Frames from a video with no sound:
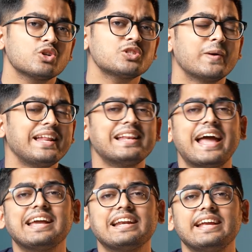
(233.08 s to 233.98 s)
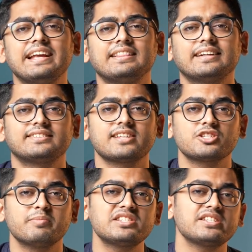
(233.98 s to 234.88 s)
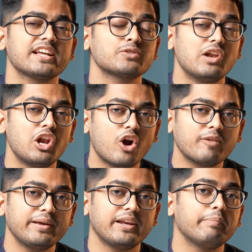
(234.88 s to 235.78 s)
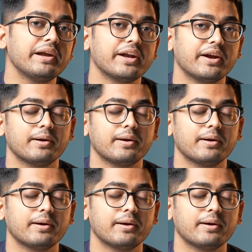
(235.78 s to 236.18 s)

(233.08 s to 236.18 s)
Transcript: So it's very likely that such mistakes will not be repeated.